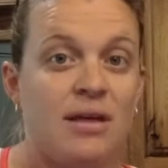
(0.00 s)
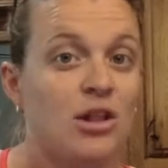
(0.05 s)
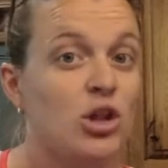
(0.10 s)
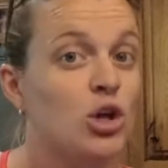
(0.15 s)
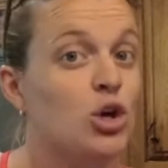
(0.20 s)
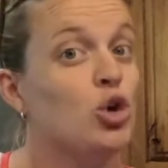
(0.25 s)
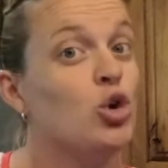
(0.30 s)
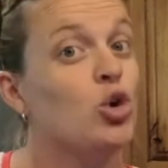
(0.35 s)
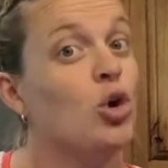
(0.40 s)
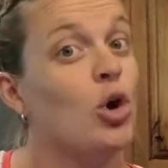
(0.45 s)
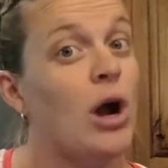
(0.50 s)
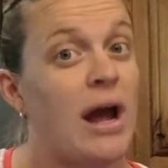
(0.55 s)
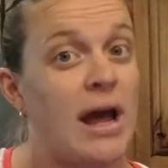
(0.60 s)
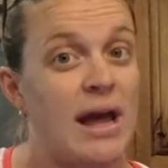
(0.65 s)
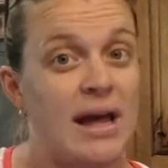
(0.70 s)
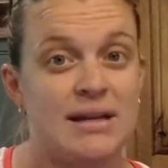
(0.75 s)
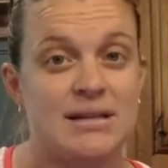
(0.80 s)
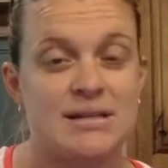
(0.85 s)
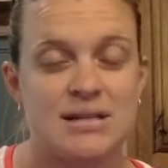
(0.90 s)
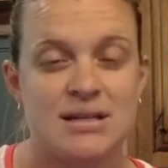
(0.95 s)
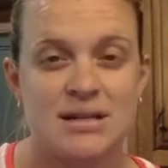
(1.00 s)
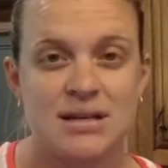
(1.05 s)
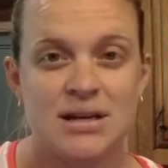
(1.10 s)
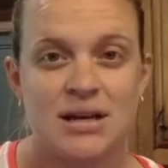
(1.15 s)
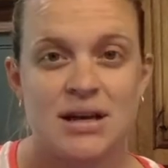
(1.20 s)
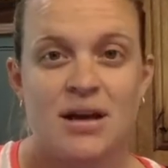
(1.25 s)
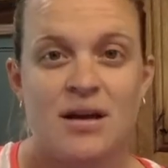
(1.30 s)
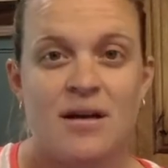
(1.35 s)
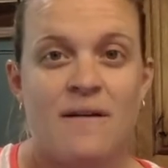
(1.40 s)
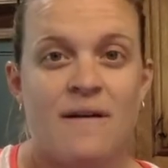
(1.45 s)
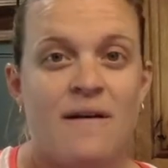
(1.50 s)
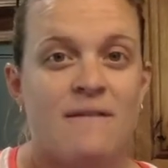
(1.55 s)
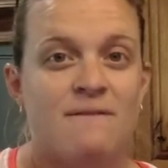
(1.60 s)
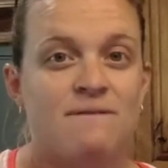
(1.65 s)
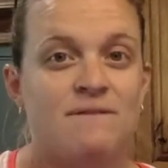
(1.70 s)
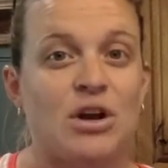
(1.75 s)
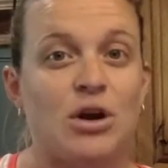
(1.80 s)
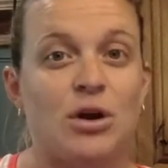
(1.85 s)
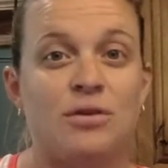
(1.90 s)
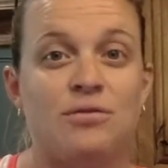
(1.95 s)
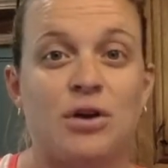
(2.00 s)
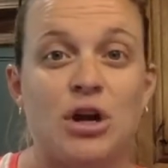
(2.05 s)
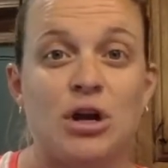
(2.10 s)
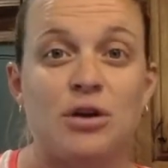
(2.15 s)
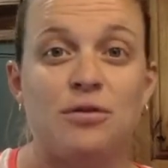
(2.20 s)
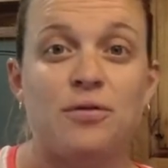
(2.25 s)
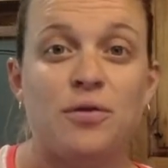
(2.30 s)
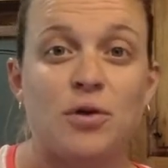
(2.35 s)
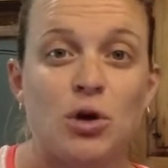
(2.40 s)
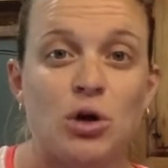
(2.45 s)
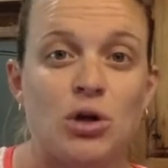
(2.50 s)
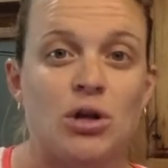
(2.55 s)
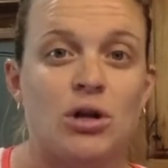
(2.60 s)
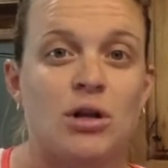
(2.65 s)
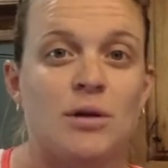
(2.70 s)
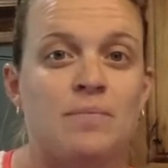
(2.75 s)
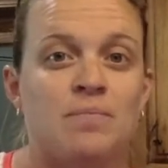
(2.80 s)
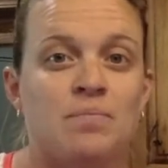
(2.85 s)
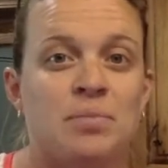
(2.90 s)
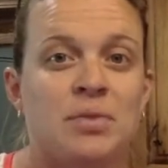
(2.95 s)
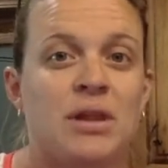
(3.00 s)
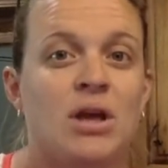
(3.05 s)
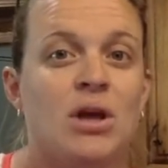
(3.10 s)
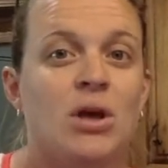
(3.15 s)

they look great, very, very full.